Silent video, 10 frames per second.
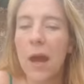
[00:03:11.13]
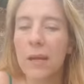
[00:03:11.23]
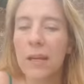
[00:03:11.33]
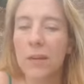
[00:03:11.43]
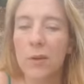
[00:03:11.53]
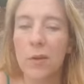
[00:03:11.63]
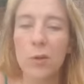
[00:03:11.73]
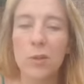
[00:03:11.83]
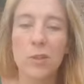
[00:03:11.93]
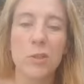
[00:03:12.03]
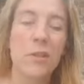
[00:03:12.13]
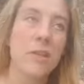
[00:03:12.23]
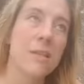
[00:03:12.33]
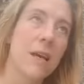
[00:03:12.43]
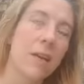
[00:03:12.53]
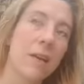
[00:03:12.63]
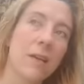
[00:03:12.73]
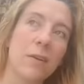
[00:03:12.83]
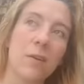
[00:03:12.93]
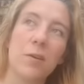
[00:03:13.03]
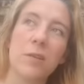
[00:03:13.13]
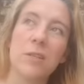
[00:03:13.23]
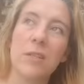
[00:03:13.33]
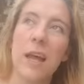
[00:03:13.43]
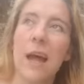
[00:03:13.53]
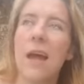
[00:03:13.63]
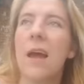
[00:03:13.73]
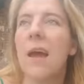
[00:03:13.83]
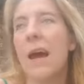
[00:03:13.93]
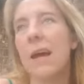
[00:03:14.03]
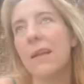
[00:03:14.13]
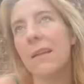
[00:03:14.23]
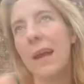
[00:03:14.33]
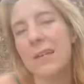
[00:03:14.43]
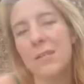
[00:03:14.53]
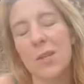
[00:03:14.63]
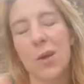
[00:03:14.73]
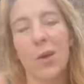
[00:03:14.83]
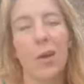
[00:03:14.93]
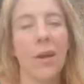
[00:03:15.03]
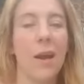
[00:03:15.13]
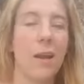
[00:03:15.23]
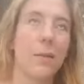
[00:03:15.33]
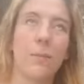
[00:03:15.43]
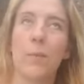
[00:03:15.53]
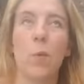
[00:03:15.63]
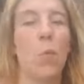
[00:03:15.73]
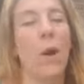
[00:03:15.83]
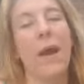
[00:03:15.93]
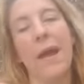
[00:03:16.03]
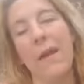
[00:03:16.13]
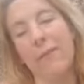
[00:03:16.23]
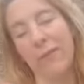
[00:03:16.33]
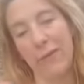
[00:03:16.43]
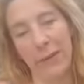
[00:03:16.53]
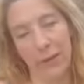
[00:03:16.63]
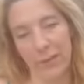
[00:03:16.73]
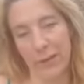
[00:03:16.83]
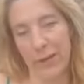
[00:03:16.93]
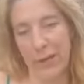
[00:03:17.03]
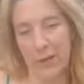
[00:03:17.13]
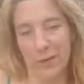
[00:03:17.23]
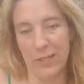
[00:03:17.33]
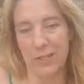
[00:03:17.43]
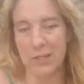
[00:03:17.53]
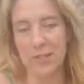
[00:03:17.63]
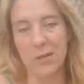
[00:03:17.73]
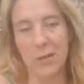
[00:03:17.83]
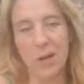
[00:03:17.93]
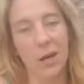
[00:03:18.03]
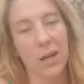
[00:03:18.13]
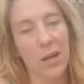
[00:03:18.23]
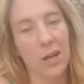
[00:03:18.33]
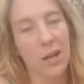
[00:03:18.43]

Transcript: how to get their girl to do this, how to get their girl to do that, how to last longer, how to whatever their freaking questions are.